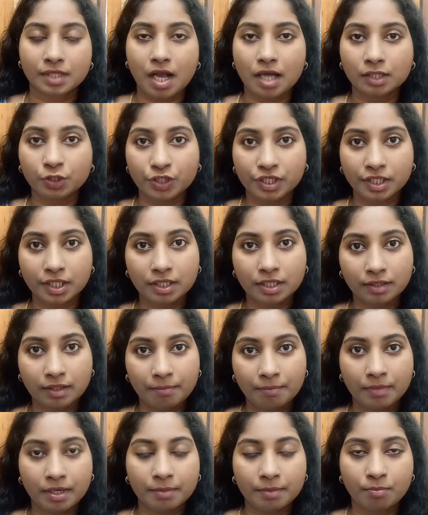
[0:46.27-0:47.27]
A vehicle
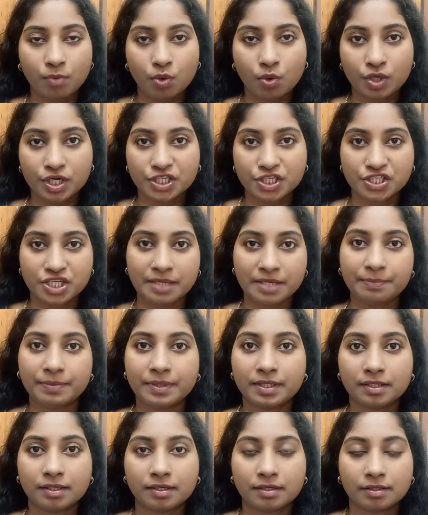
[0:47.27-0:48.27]
Namada body shape in
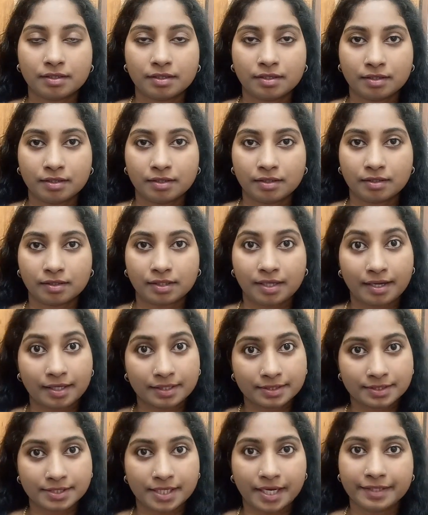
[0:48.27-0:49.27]
a
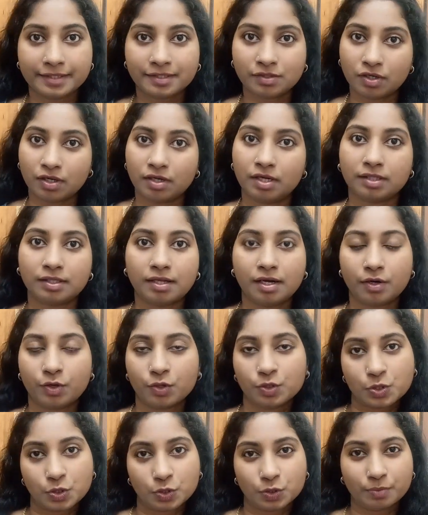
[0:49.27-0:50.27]
correct title of the
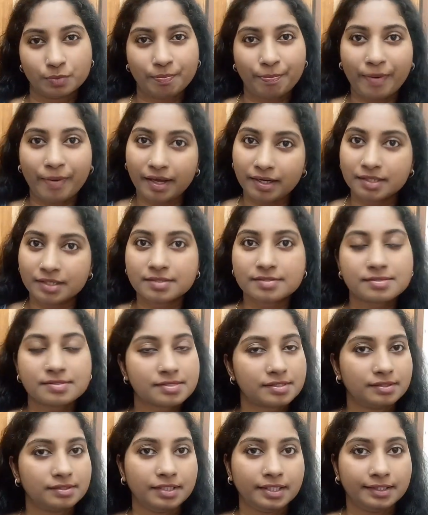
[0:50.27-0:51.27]
anon palace
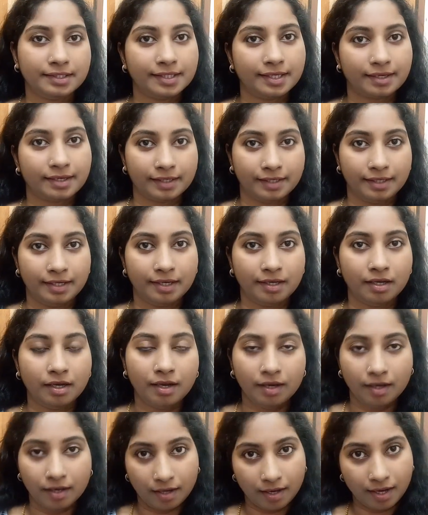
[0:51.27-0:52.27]
with the carilla.
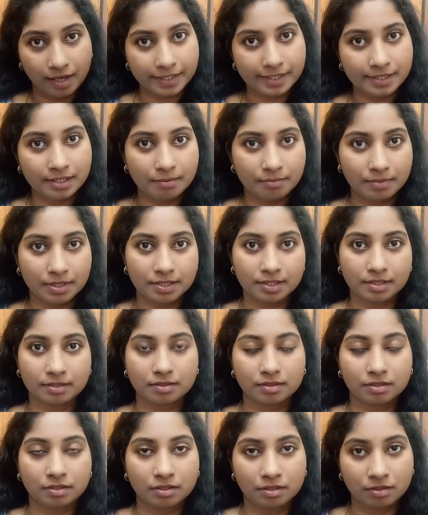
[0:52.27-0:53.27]
Aga
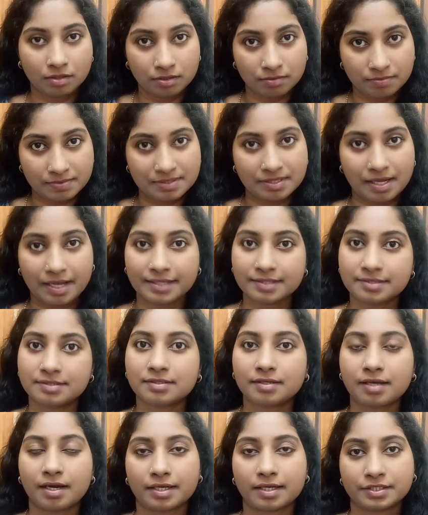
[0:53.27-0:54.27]
Namada size
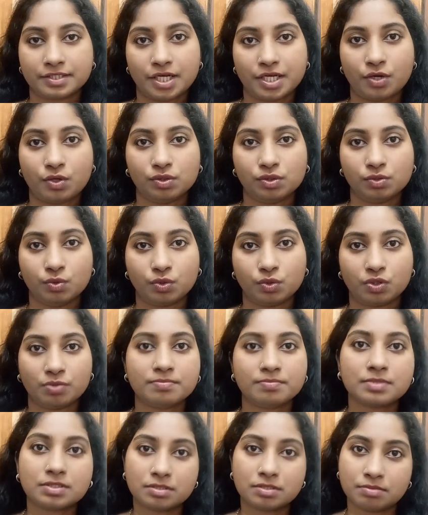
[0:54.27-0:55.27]
correct
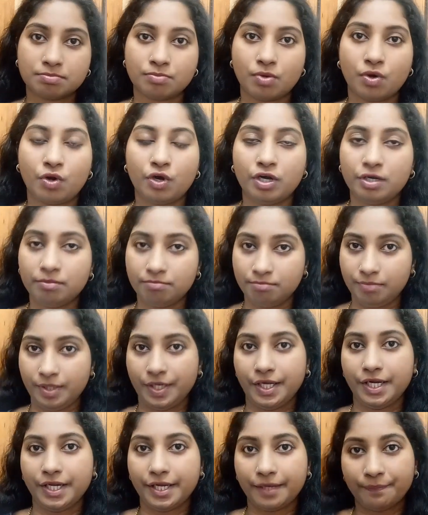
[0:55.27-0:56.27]
anonokum small,
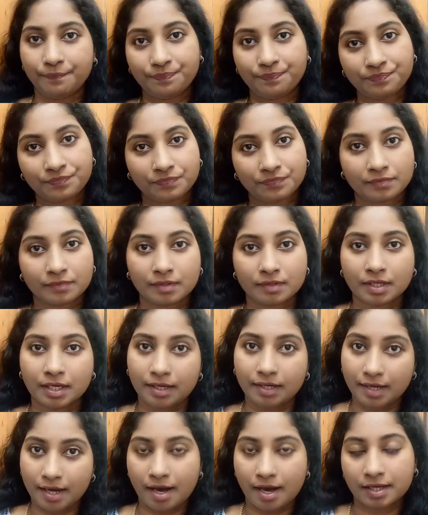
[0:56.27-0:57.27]
medium,
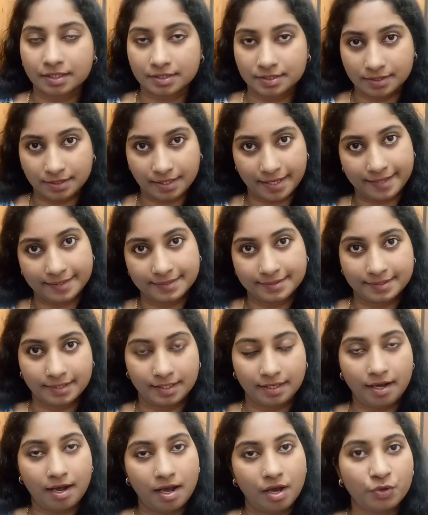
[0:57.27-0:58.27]
large, excel.
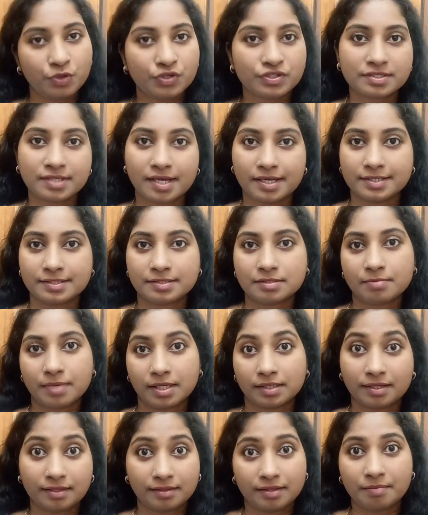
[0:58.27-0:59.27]
Our size
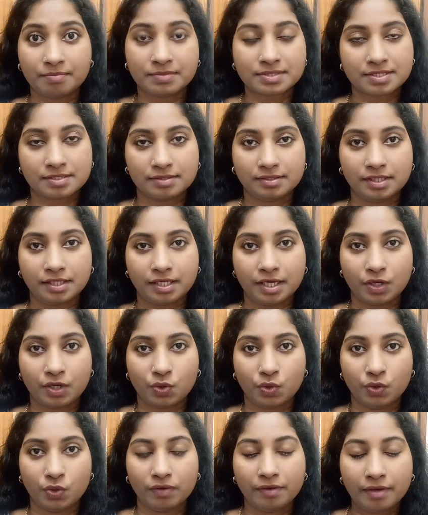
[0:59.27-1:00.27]
matra namas with the
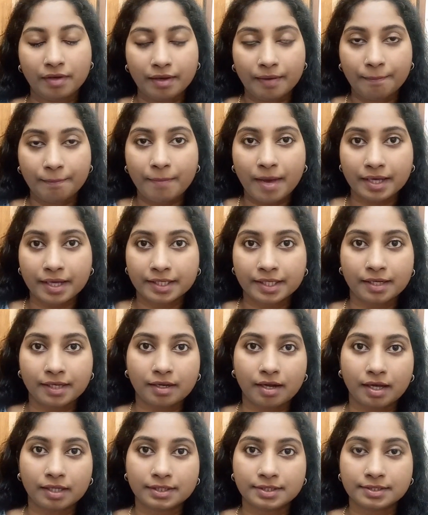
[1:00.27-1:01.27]
carulu.
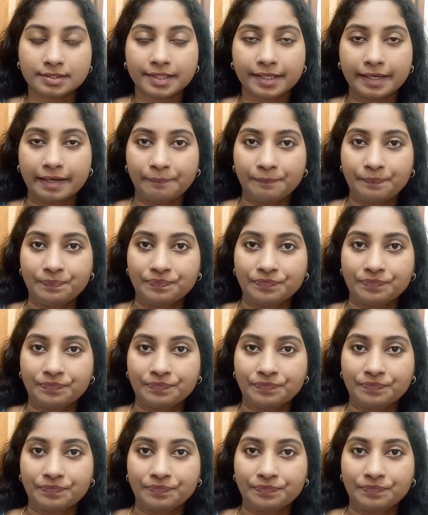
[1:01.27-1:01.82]
Baki adinte.